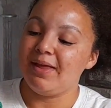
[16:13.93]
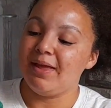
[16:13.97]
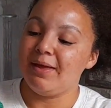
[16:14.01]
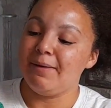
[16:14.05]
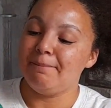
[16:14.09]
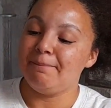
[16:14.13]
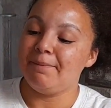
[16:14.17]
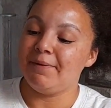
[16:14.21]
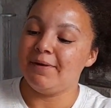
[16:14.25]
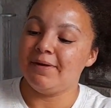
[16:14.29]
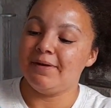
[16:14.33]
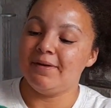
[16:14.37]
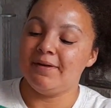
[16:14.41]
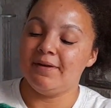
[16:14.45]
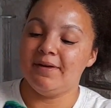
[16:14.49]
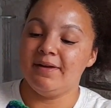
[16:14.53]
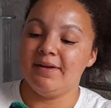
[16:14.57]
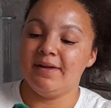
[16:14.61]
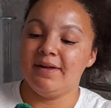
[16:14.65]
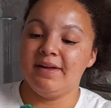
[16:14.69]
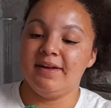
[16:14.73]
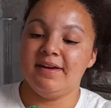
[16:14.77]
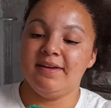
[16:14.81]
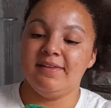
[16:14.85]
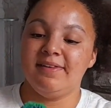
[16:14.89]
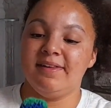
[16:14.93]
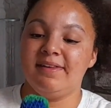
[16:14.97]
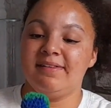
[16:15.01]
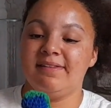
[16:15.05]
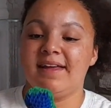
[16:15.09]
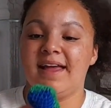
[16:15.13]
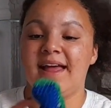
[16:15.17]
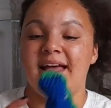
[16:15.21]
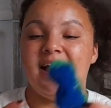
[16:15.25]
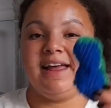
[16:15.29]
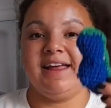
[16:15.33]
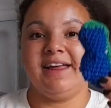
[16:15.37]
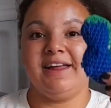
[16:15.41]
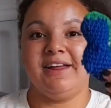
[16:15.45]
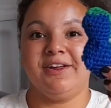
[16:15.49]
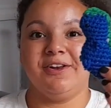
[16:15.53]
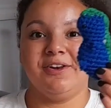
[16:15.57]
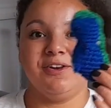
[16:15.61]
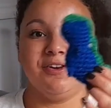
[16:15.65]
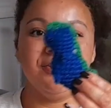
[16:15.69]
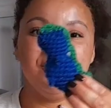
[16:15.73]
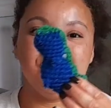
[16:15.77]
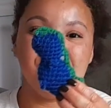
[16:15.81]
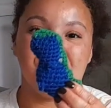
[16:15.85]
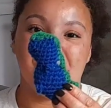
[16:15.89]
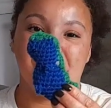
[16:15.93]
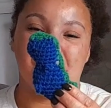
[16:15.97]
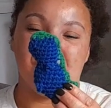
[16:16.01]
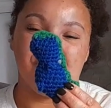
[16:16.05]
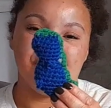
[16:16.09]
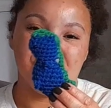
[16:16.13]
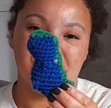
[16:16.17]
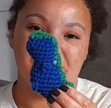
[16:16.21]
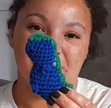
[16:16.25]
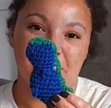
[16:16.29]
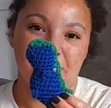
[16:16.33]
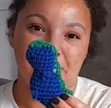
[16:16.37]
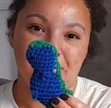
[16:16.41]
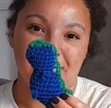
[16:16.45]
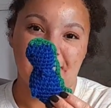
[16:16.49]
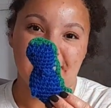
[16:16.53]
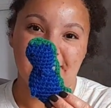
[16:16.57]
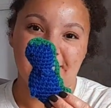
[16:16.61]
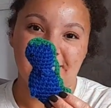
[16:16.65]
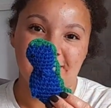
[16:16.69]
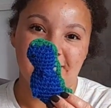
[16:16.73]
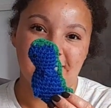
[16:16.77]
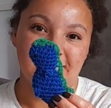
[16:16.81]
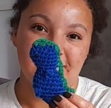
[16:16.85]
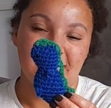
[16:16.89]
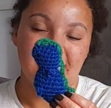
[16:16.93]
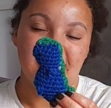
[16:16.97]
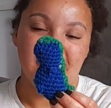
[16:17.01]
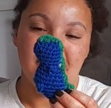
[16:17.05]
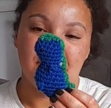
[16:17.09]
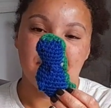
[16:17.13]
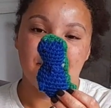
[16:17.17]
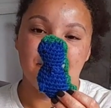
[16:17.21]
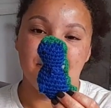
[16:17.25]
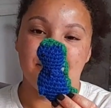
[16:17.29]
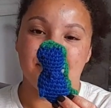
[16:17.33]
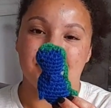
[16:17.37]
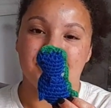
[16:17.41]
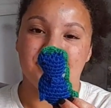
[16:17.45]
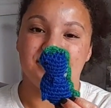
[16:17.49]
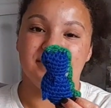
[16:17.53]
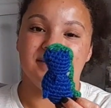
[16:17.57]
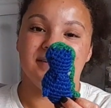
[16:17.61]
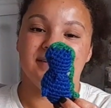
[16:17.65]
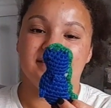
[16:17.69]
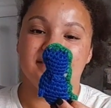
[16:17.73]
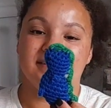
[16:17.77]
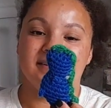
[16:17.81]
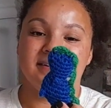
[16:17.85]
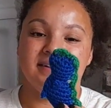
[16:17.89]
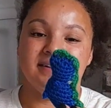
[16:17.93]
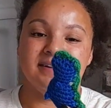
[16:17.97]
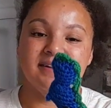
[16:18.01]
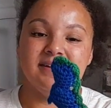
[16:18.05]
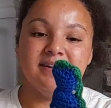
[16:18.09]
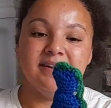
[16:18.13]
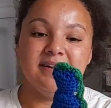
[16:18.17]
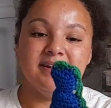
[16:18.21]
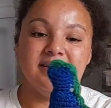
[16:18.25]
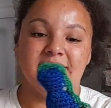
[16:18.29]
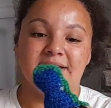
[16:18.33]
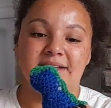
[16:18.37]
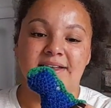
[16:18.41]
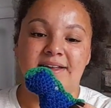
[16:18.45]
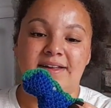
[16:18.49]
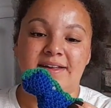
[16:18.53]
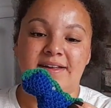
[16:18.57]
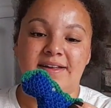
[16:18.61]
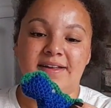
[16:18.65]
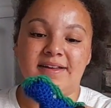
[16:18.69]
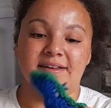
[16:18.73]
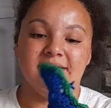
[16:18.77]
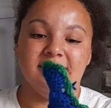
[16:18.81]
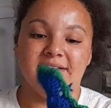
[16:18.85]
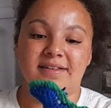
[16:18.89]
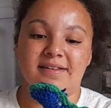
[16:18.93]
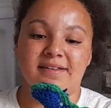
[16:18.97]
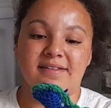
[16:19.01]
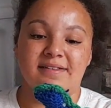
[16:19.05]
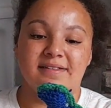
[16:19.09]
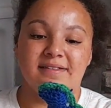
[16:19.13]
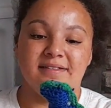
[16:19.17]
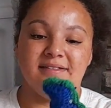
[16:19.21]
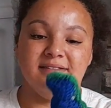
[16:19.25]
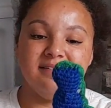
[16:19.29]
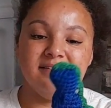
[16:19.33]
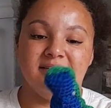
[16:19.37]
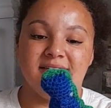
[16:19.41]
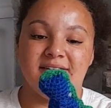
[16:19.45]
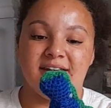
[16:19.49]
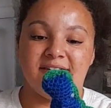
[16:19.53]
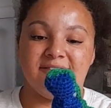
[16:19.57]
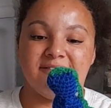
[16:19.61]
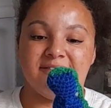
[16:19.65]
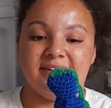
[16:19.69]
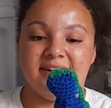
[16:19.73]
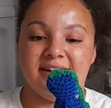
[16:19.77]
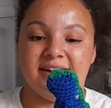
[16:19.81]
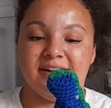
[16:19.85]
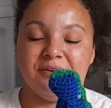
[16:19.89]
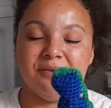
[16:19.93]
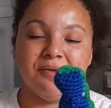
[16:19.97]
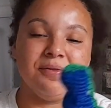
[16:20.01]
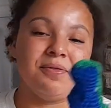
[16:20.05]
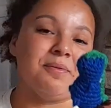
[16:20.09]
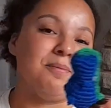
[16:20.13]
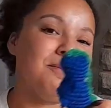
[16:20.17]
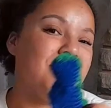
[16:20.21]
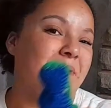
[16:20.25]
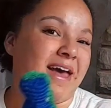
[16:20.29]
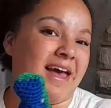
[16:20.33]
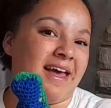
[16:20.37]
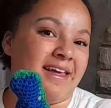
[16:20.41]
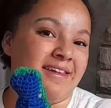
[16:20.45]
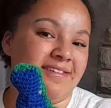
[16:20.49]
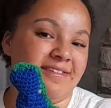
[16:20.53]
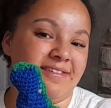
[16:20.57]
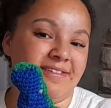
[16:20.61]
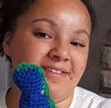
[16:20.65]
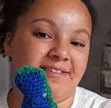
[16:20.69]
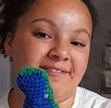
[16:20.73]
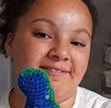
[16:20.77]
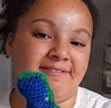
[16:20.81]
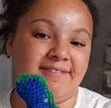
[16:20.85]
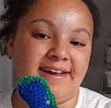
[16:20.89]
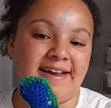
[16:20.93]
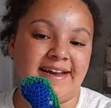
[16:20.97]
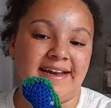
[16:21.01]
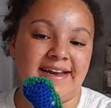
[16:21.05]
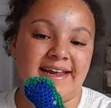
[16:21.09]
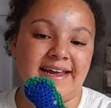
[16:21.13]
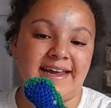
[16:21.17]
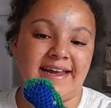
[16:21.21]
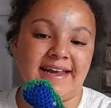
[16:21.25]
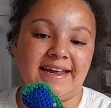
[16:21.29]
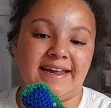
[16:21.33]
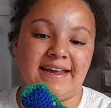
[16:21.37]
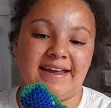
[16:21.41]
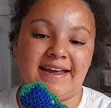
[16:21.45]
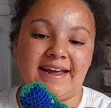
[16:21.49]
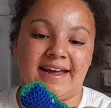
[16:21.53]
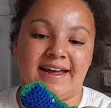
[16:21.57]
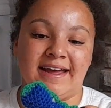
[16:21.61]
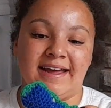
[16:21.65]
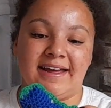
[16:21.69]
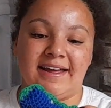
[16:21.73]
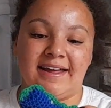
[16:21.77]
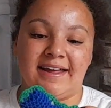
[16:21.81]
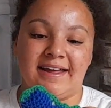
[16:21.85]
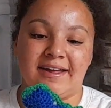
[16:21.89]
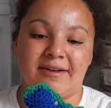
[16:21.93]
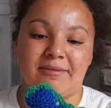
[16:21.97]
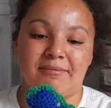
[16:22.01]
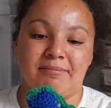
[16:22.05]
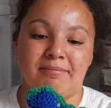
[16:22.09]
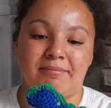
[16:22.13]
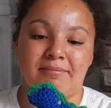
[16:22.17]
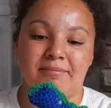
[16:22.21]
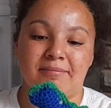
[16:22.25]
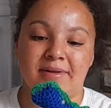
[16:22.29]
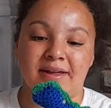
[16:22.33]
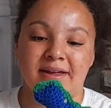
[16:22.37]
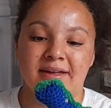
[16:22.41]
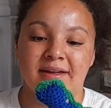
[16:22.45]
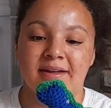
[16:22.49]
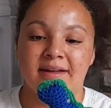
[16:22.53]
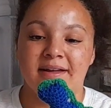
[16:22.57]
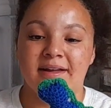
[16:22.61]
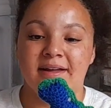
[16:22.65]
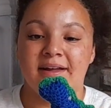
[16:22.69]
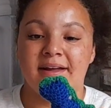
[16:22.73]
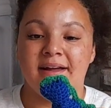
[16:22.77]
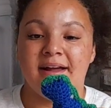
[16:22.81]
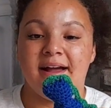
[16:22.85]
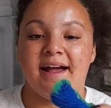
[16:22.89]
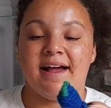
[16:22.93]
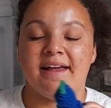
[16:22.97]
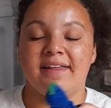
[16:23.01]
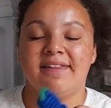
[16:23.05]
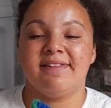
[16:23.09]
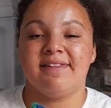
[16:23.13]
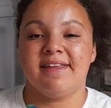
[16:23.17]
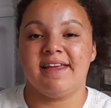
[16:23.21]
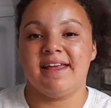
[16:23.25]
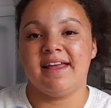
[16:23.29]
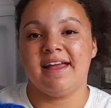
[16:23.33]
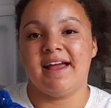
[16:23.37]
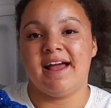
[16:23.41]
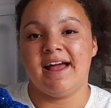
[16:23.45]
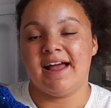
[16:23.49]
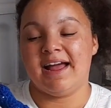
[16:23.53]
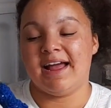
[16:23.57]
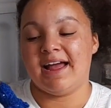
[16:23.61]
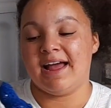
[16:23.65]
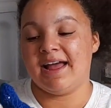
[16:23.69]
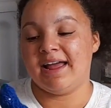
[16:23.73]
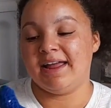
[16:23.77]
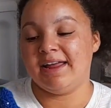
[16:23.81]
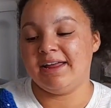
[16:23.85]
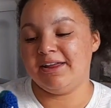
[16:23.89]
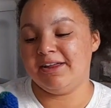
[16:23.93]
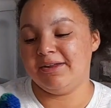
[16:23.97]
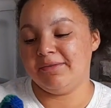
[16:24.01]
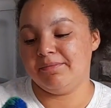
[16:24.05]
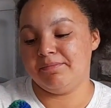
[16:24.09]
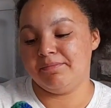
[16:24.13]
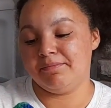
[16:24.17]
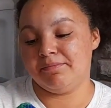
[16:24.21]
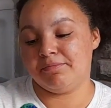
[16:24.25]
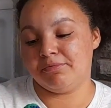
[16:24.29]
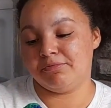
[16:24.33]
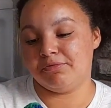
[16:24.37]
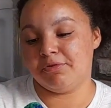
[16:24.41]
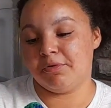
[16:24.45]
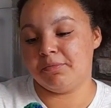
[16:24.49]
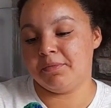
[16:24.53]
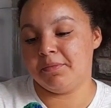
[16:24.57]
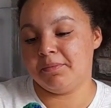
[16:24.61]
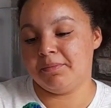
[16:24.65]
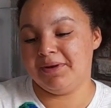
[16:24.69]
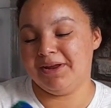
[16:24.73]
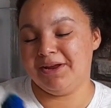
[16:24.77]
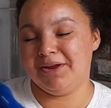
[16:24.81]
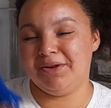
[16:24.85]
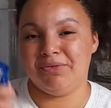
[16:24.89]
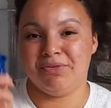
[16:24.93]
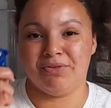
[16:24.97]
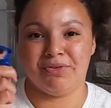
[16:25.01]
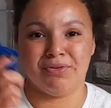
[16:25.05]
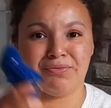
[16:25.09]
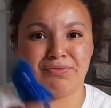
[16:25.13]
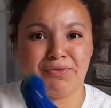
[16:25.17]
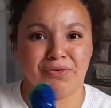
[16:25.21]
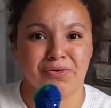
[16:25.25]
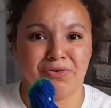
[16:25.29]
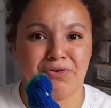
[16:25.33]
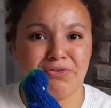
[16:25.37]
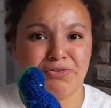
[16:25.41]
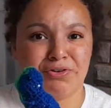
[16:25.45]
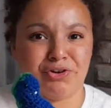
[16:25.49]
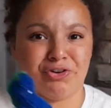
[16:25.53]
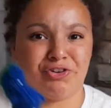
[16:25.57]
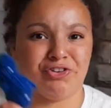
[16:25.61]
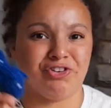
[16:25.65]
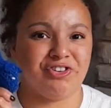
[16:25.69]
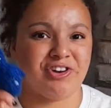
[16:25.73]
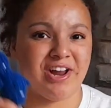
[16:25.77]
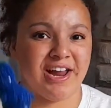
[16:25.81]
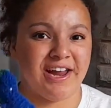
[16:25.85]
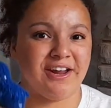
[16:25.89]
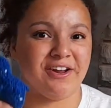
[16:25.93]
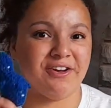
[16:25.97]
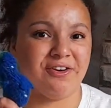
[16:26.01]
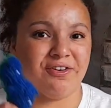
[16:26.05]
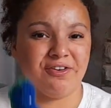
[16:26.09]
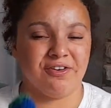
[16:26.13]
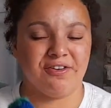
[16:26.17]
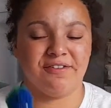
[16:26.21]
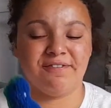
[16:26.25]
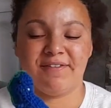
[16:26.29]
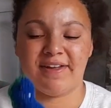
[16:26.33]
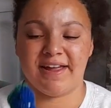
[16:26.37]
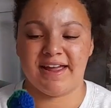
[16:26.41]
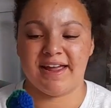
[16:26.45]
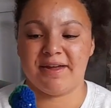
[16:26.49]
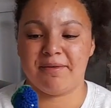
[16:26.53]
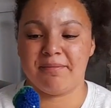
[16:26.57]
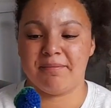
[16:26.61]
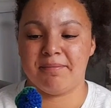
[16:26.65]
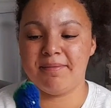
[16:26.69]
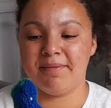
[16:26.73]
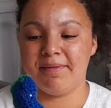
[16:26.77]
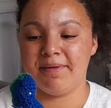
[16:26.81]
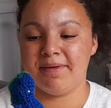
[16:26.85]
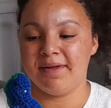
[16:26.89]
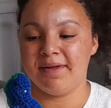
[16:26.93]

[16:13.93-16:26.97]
But this guy, not so bad, but definitely not the best, really. I think I probably used the wrong crochet hook for him,